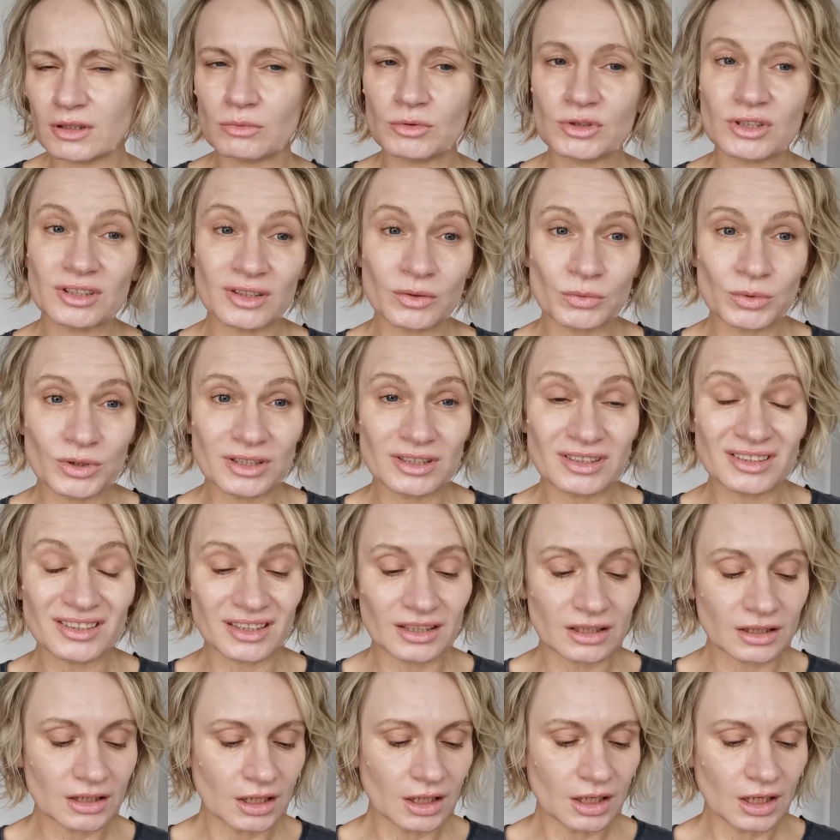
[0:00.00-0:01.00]
It was in the
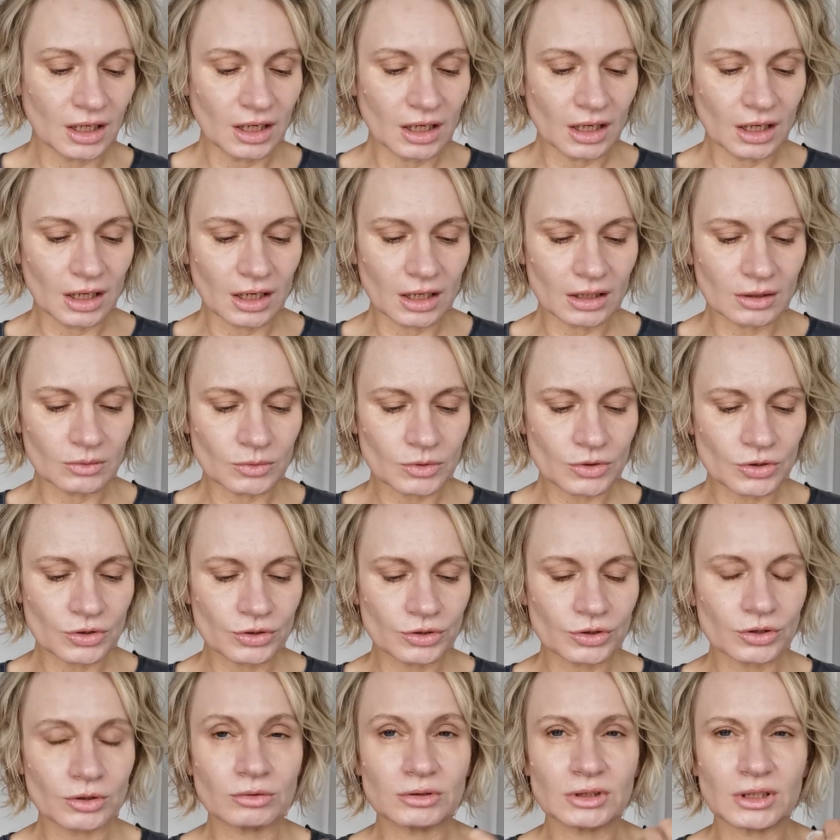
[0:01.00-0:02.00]
winter and it was
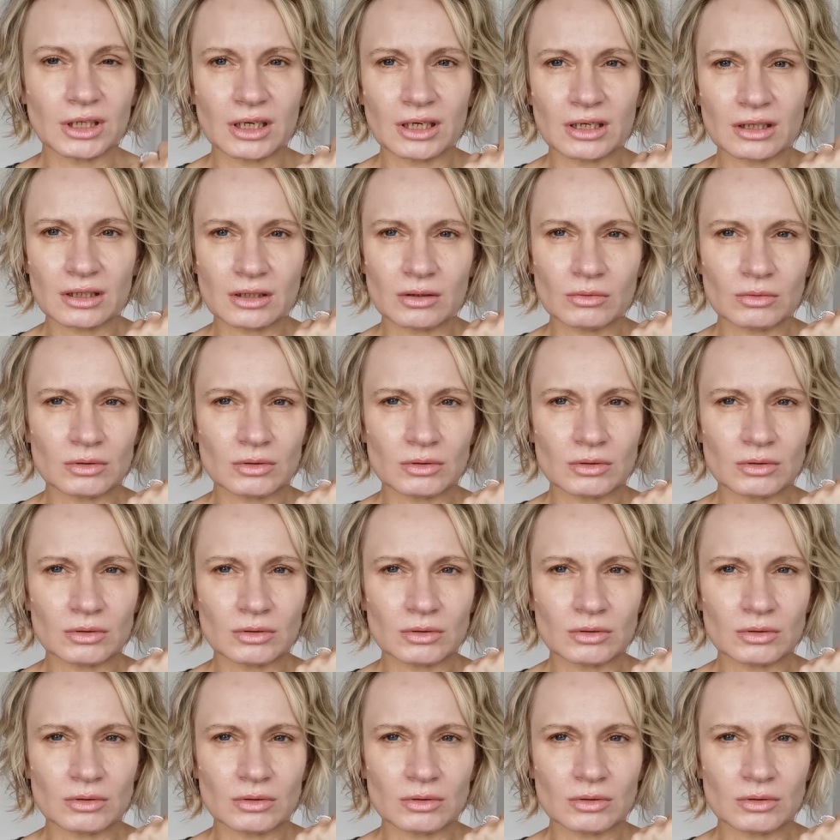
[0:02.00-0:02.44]
so dark.